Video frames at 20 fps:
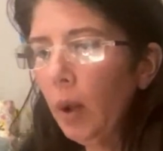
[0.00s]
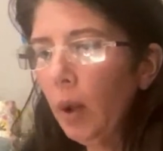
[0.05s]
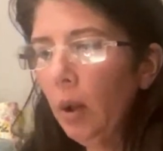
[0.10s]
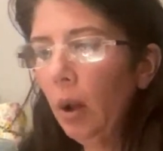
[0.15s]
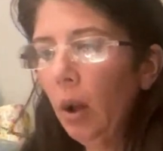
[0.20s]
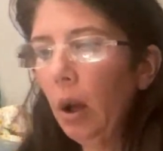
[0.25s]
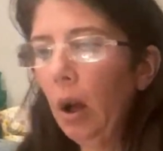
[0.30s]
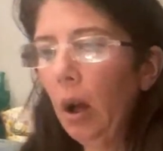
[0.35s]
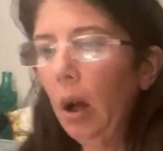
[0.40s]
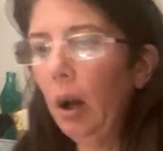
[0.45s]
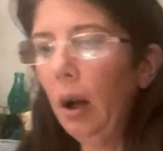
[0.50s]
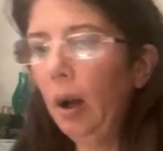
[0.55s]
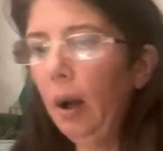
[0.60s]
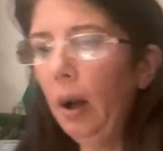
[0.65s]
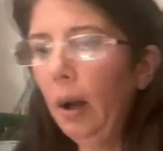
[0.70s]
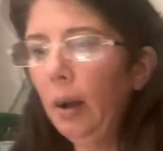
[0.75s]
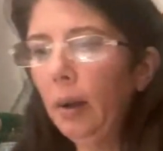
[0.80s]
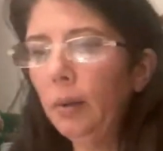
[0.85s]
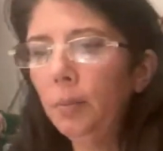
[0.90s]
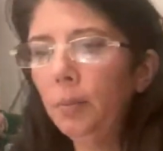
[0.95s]

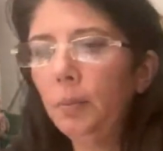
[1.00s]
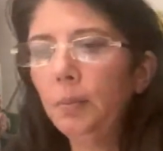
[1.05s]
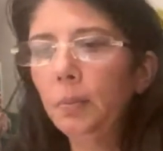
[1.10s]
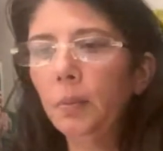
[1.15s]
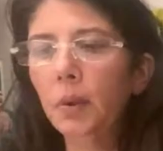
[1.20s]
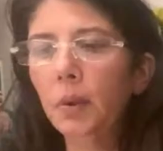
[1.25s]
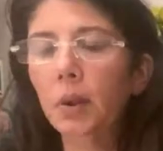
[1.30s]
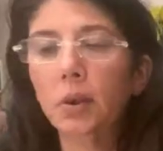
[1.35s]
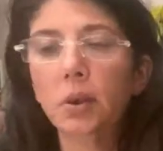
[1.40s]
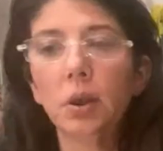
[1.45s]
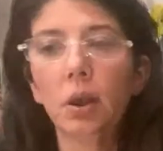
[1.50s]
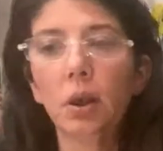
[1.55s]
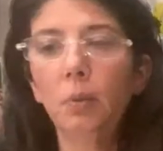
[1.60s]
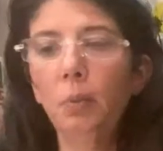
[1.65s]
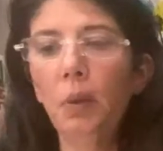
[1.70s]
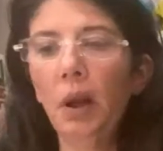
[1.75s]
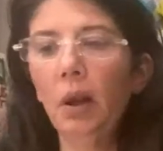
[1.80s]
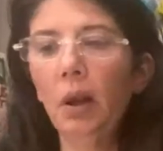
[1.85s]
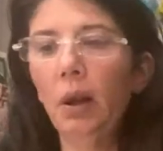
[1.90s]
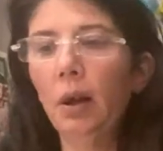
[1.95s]
There's going to
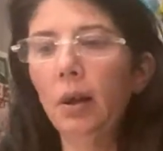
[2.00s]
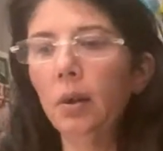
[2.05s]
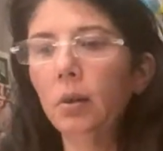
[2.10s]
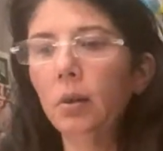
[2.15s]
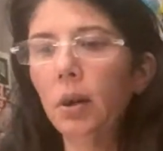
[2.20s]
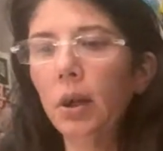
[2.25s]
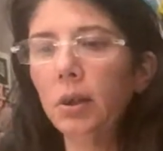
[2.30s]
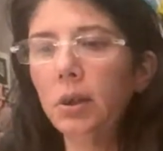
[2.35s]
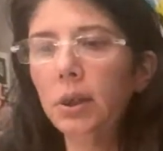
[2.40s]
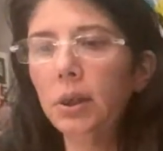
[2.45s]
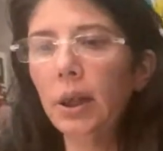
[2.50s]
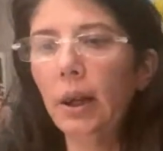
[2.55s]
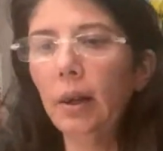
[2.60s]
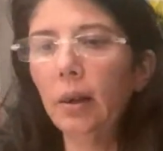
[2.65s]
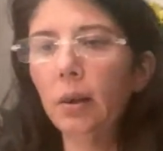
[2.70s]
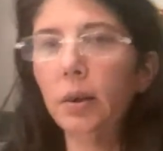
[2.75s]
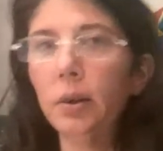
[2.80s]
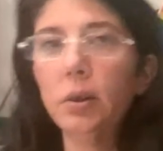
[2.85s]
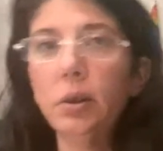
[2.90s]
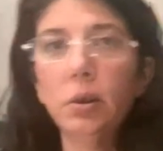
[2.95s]
be a lot of great
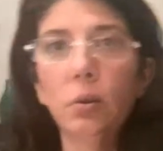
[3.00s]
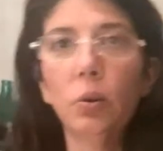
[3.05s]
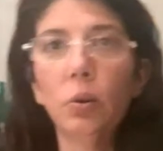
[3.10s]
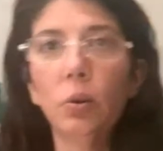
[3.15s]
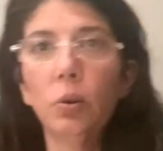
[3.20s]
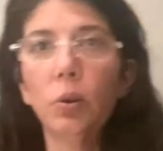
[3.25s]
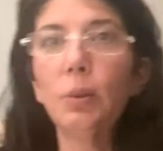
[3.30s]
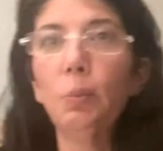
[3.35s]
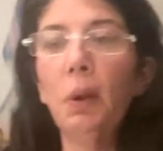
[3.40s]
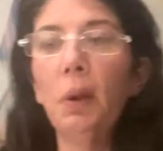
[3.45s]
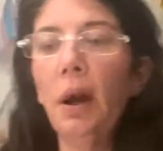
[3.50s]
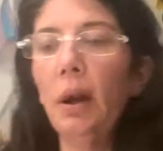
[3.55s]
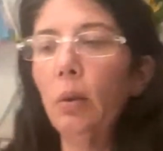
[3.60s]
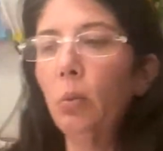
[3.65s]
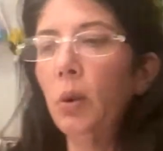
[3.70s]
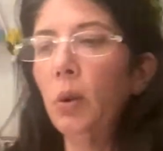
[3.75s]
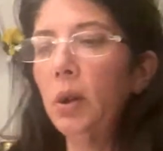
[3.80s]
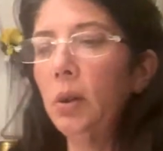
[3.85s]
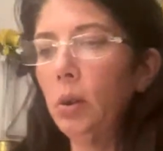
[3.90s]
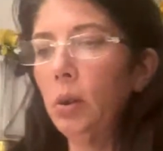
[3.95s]
sellers. Of course, Black
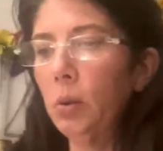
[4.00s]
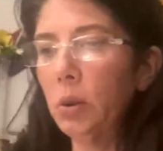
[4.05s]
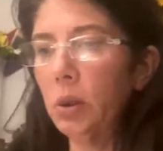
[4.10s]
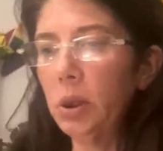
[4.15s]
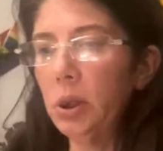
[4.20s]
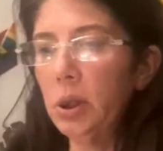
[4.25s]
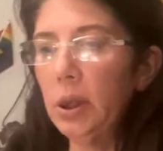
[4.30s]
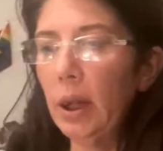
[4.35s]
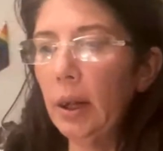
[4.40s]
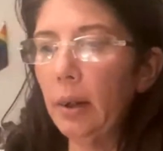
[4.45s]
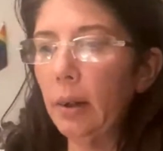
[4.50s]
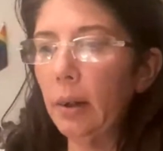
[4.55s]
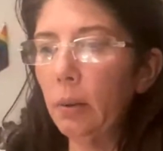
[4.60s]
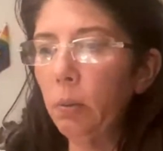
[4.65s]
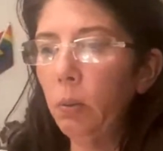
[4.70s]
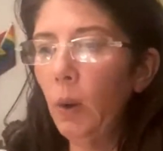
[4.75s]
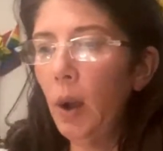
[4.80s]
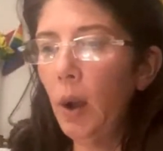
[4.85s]
Widow herself.